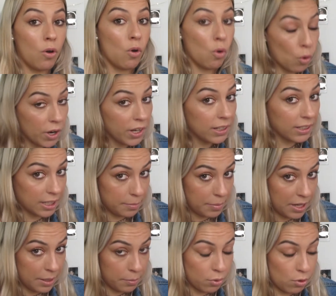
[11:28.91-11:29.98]
oily
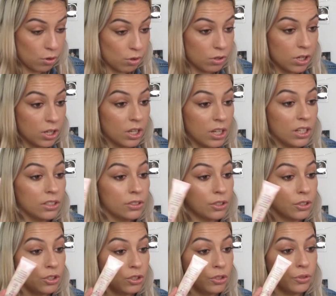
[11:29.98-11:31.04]
people
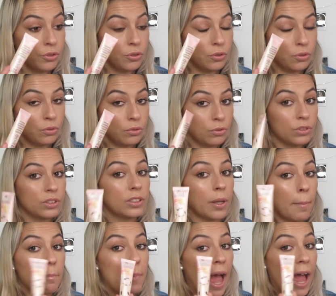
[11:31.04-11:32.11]
to do to
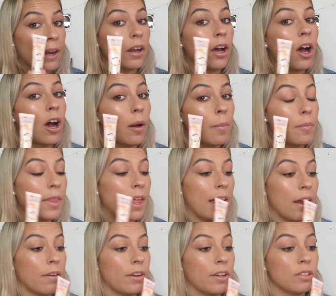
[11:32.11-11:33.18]
mat up the
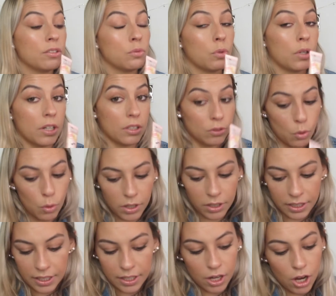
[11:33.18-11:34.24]
areas where it's
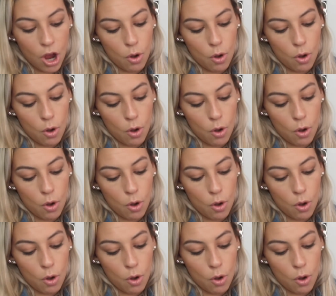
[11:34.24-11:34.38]
oily.